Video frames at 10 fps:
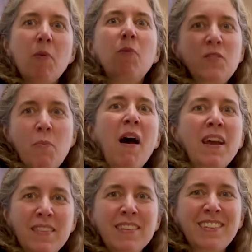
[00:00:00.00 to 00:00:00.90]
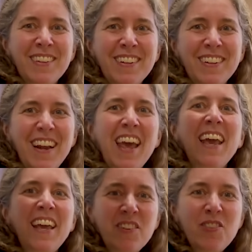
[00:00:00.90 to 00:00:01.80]
What's behind the sun?
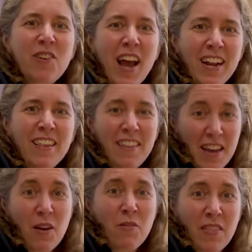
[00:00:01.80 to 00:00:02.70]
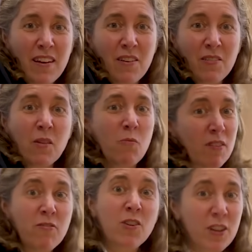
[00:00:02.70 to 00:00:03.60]
Is there anything out there that
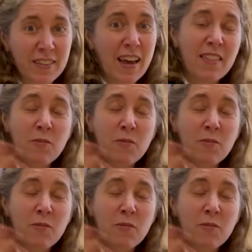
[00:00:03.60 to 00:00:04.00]
we've looked at,